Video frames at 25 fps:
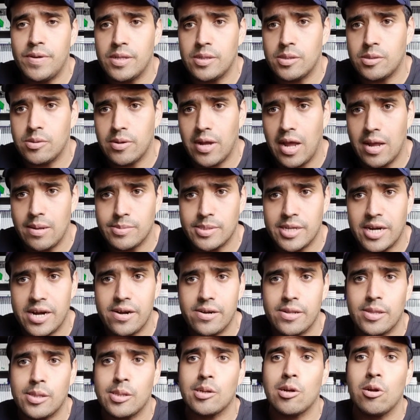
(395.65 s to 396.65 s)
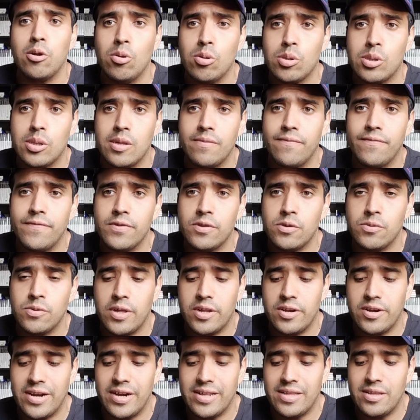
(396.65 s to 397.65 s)
PS2 games that are exclusive to
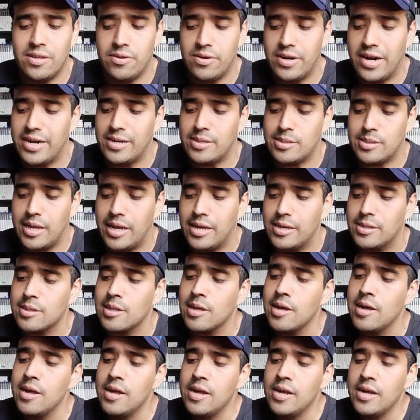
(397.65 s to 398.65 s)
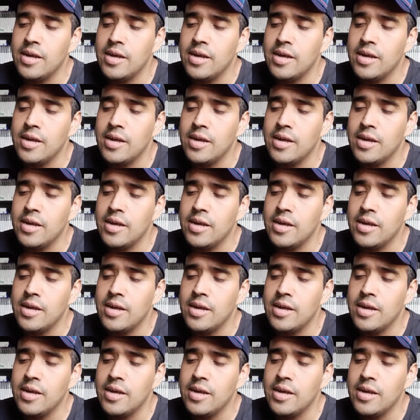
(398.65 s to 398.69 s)
the United States.